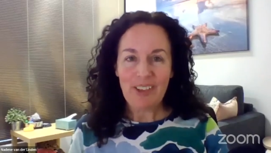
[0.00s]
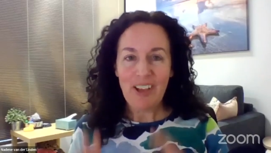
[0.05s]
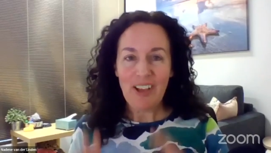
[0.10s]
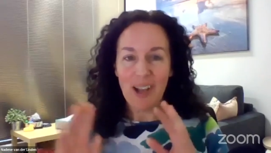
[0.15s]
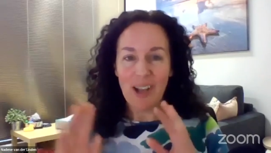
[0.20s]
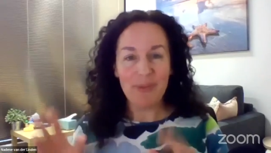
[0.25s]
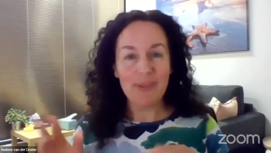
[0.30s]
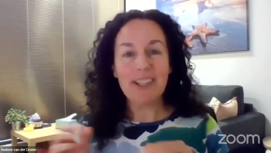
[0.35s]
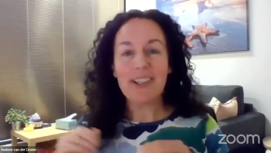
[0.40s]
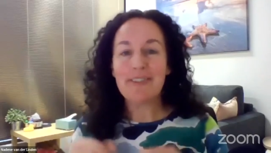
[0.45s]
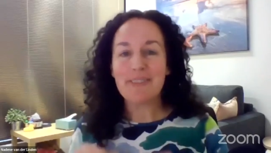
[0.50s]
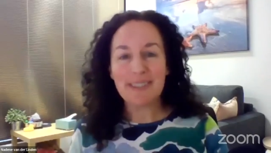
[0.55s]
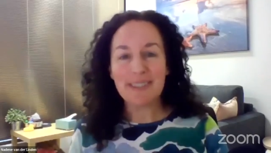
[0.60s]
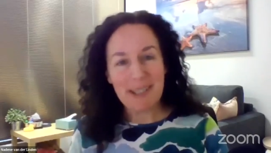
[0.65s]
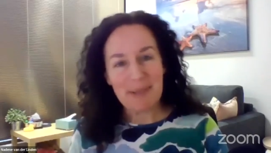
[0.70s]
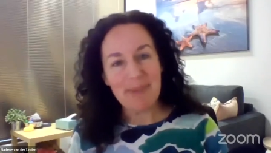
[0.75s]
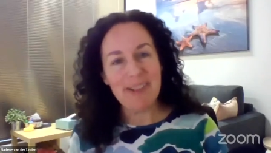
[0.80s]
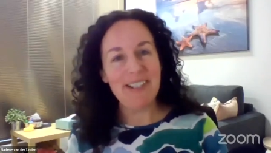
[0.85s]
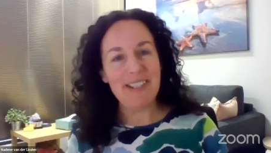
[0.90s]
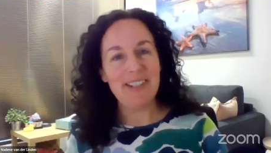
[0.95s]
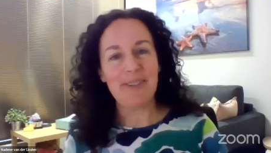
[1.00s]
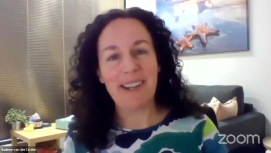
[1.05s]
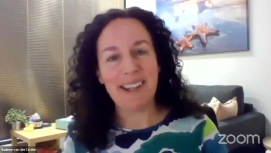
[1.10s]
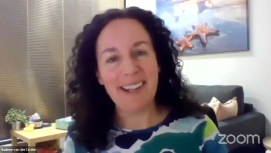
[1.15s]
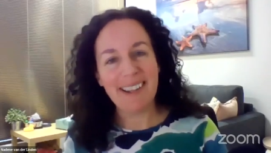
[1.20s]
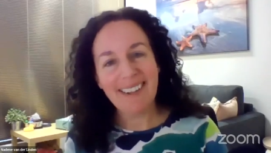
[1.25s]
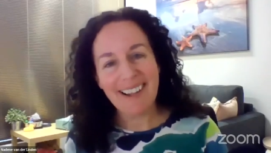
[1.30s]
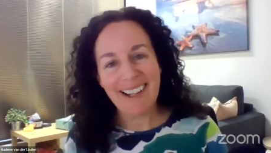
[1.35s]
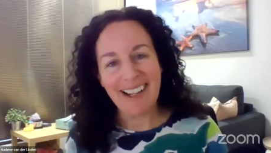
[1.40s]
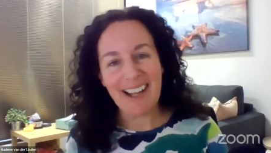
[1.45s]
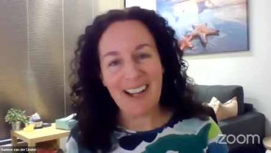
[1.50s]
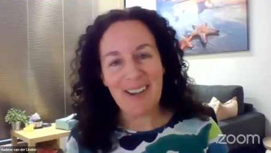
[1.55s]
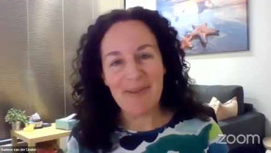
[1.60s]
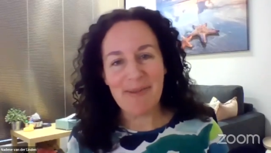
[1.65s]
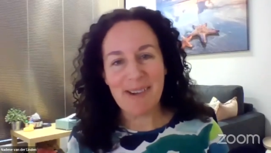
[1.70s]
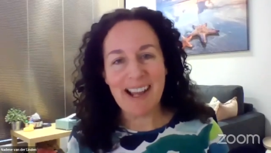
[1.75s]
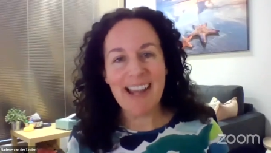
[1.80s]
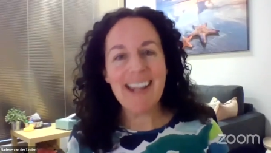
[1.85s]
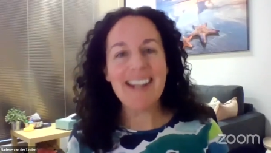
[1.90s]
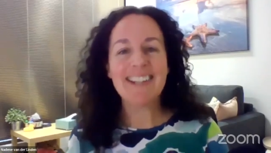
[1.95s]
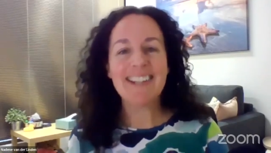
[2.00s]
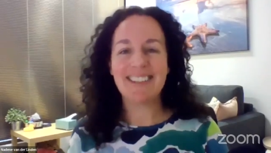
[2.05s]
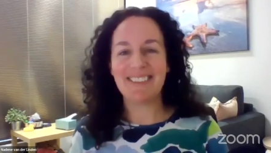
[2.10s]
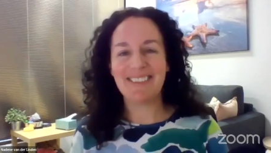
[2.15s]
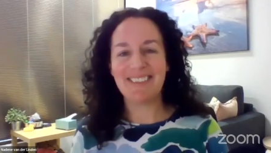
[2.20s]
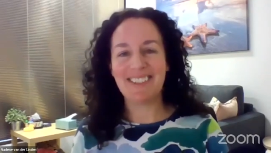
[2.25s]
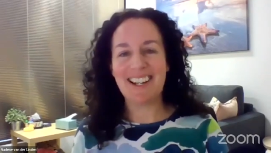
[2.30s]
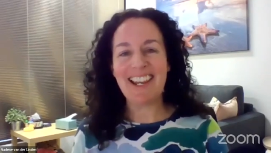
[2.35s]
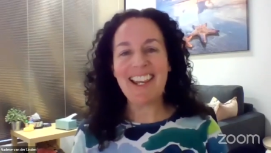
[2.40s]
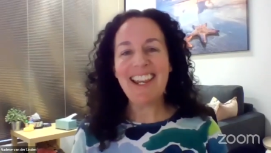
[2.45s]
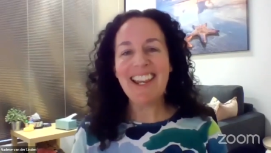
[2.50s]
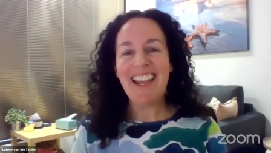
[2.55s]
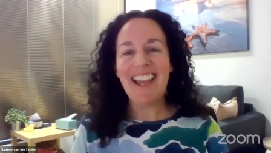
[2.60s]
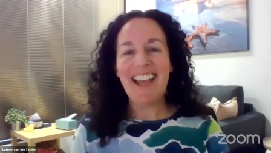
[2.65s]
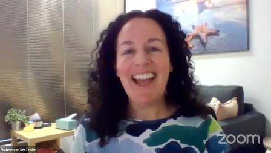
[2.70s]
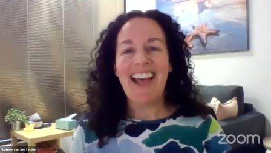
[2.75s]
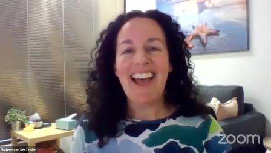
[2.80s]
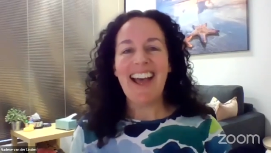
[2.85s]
I will definitely be doing it. I can't wait already.